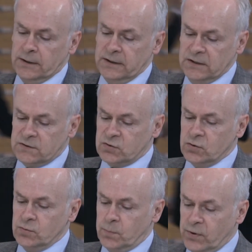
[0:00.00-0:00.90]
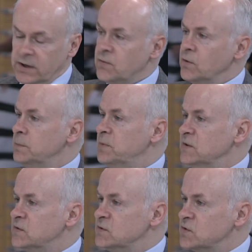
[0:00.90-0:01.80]
need to pray for the
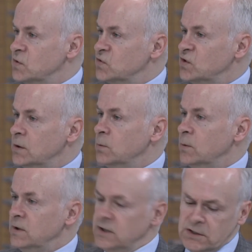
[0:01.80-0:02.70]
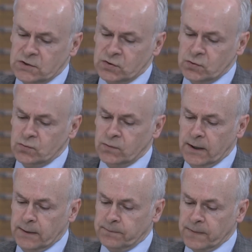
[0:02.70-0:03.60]
peace of Jerusalem, where we need
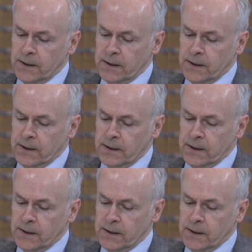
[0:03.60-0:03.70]
to